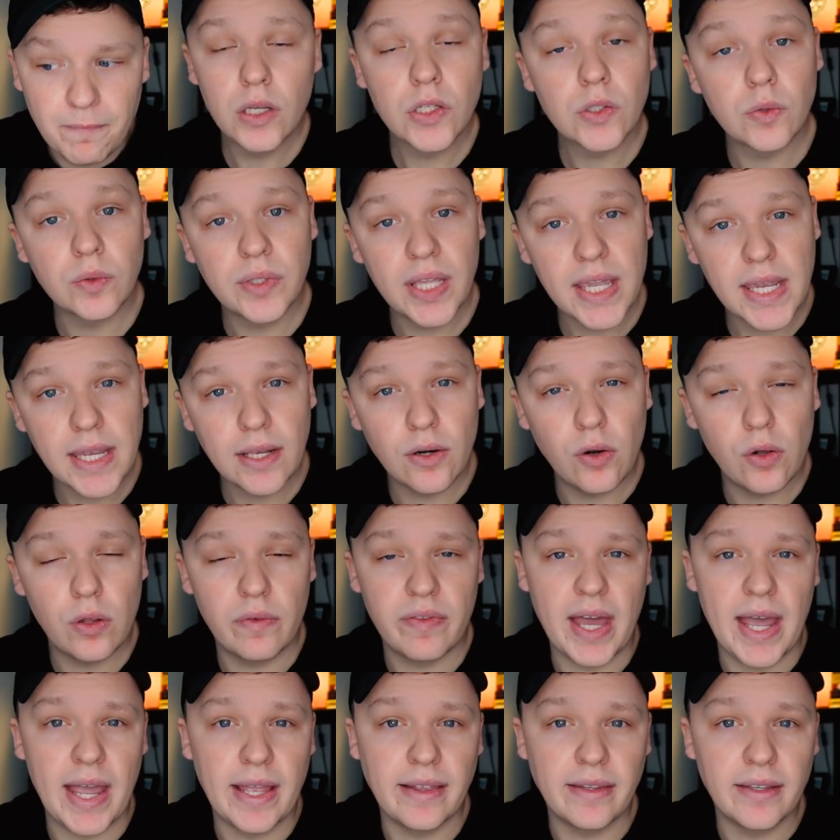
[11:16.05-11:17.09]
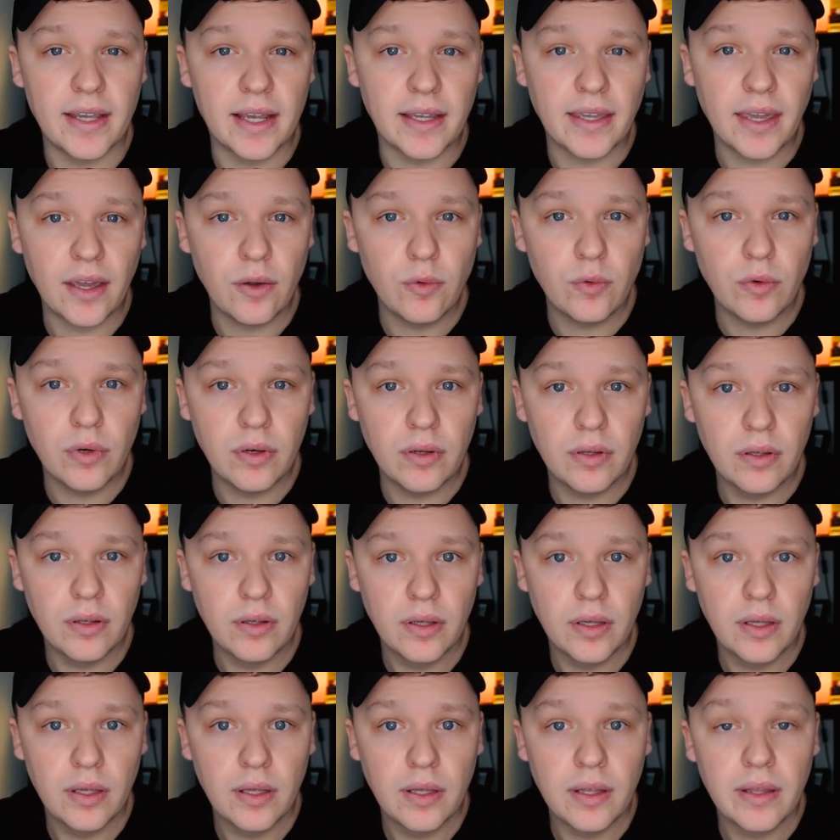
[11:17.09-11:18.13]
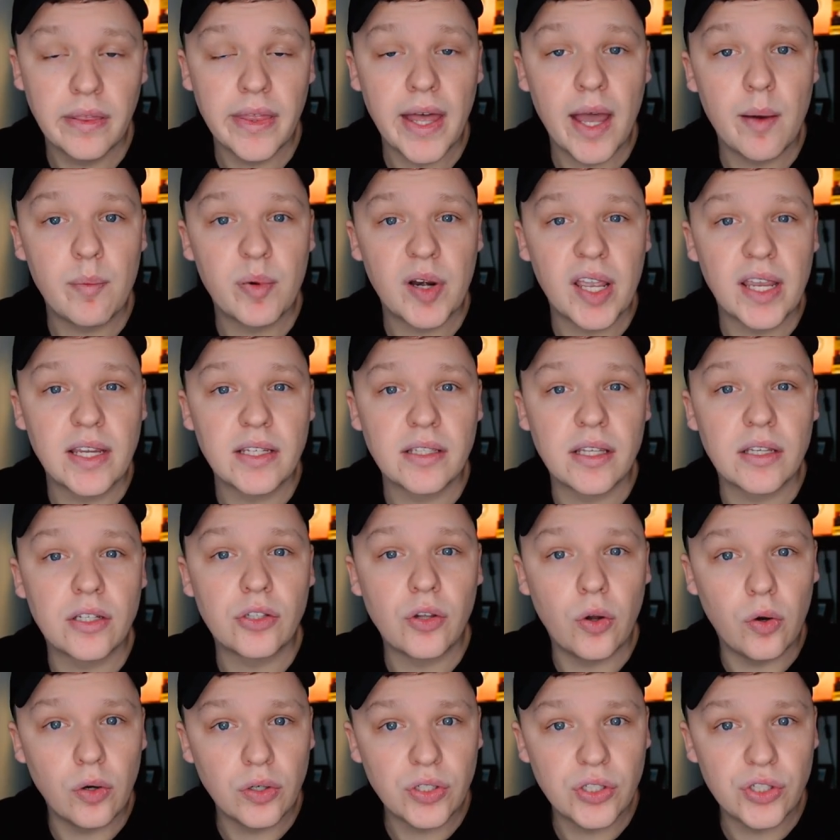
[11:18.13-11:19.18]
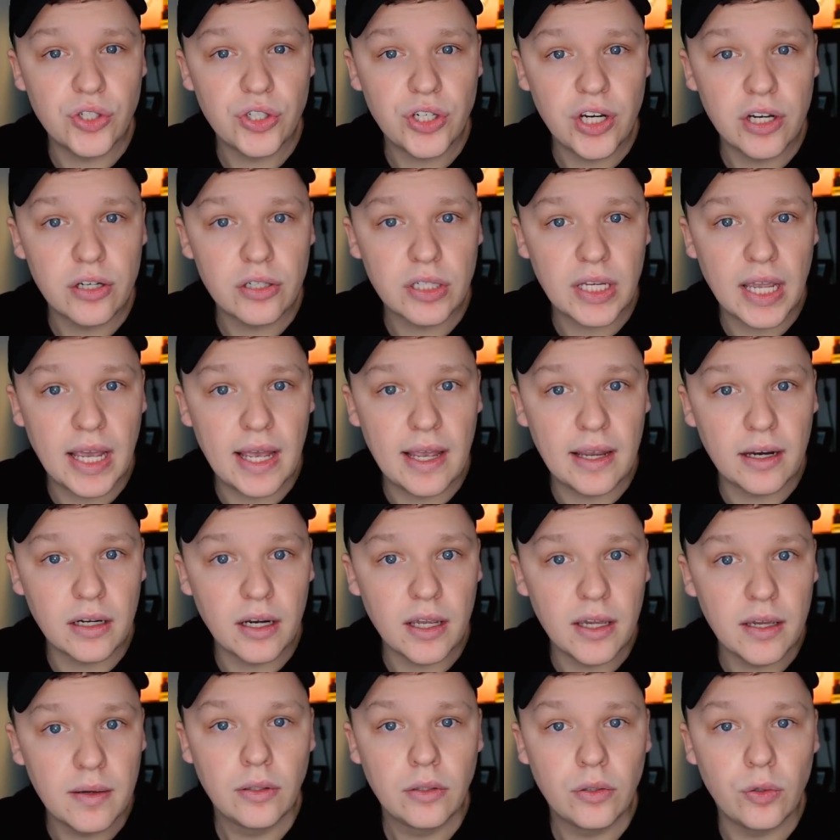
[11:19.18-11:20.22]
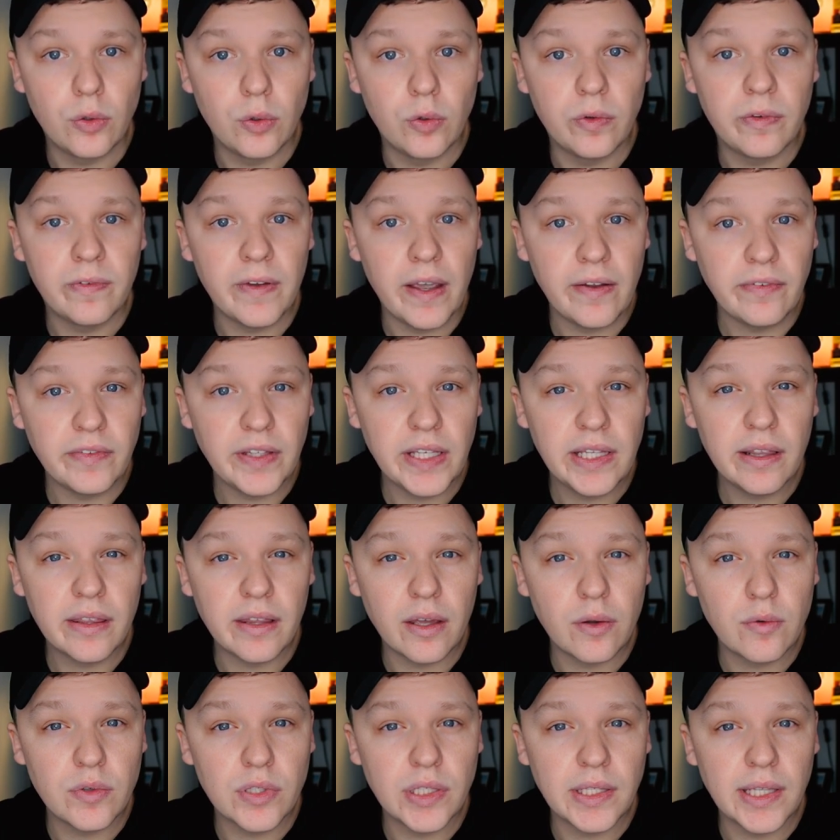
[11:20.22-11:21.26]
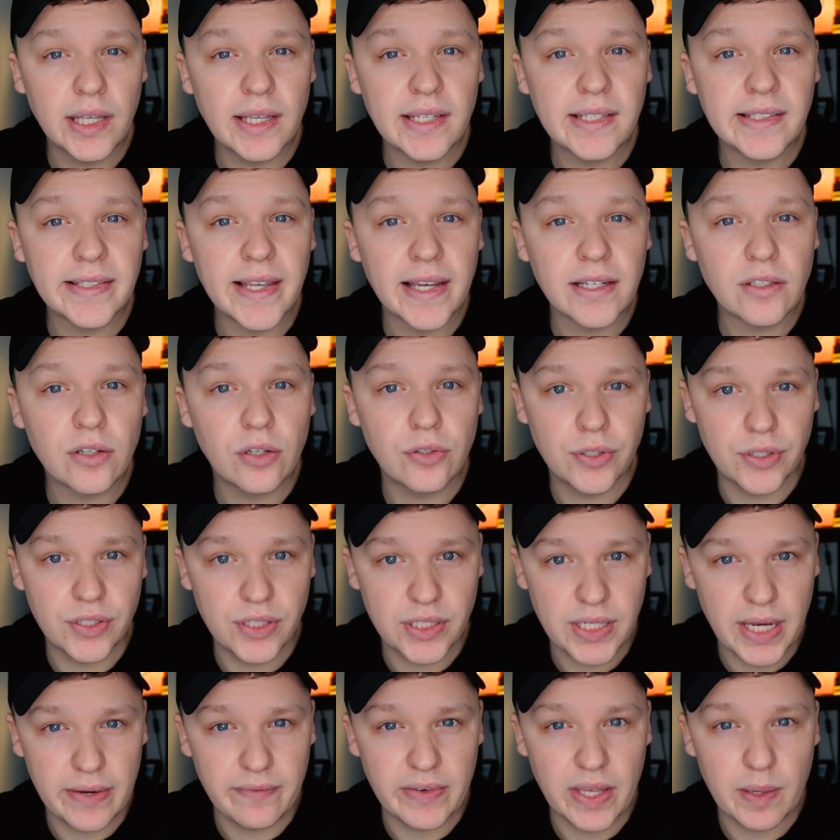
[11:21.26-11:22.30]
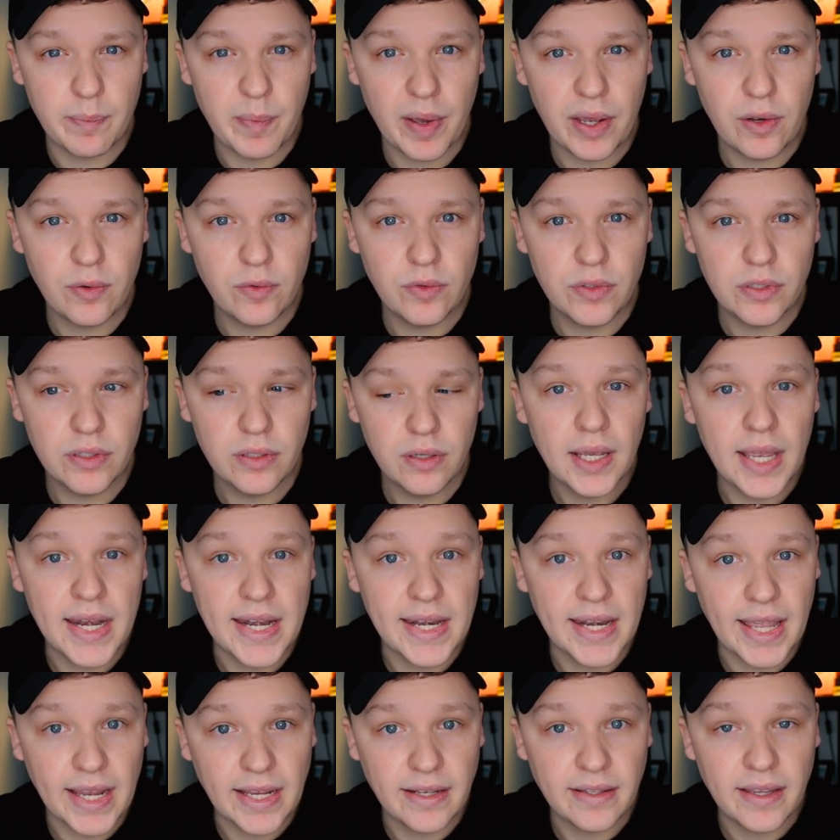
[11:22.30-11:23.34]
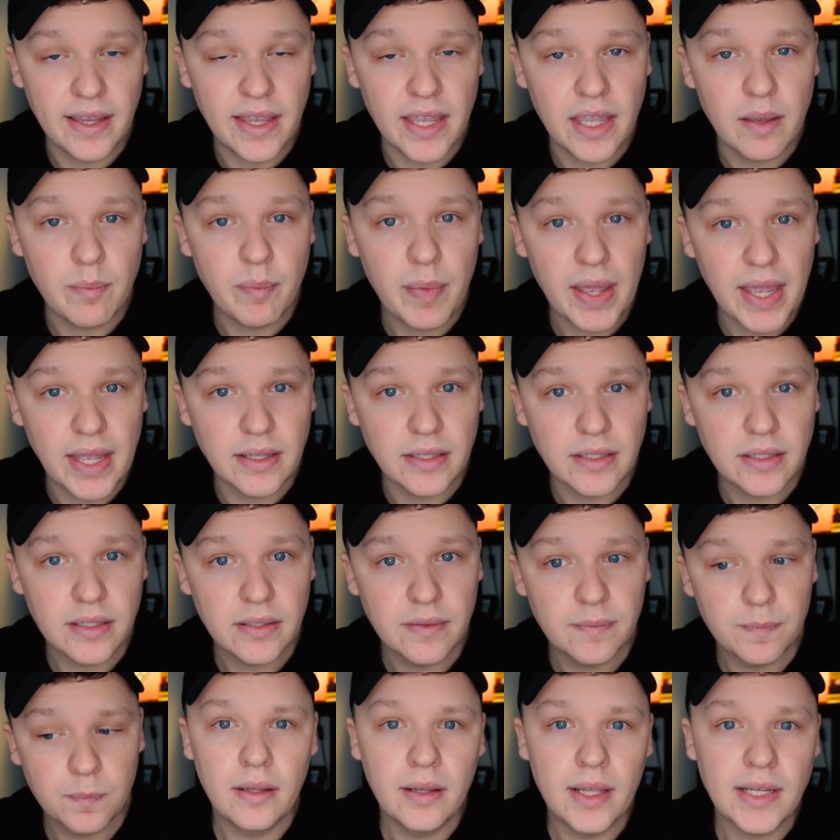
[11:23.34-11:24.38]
So taking all of that into account, that brings the stocks and shares category to £15,670 and 98 pence.